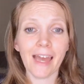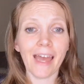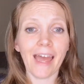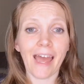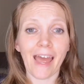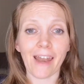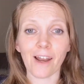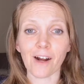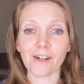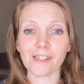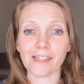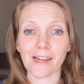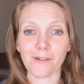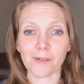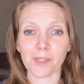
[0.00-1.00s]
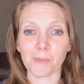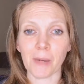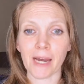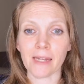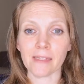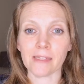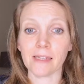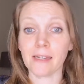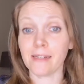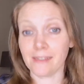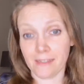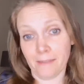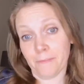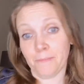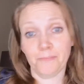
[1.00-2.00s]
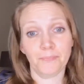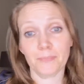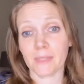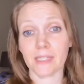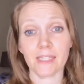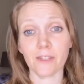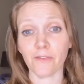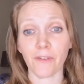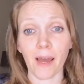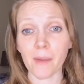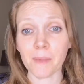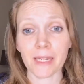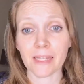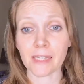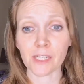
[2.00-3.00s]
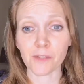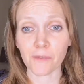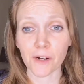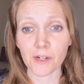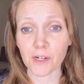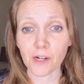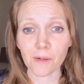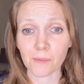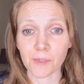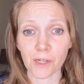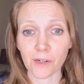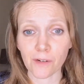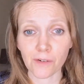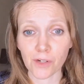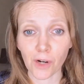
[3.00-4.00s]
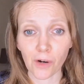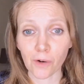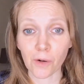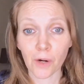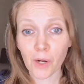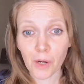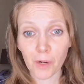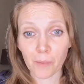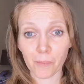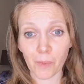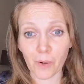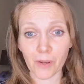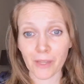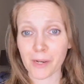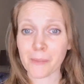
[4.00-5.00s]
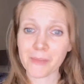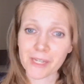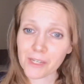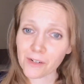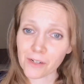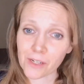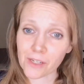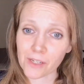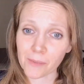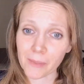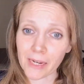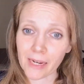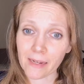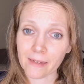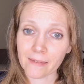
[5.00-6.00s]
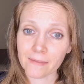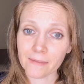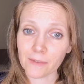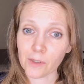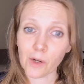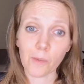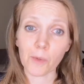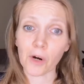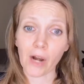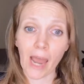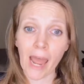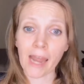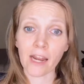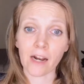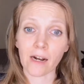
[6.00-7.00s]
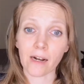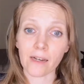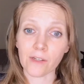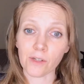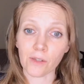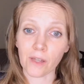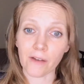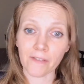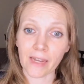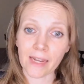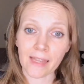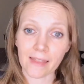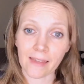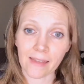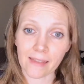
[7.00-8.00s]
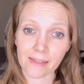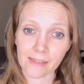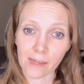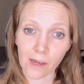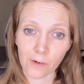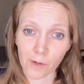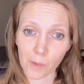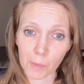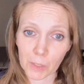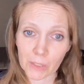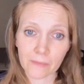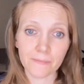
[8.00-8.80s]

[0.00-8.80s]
And Arcite responds, defy me in these fair terms, and you show more than a mistress to me. No more anger, as you love anything that's honorable.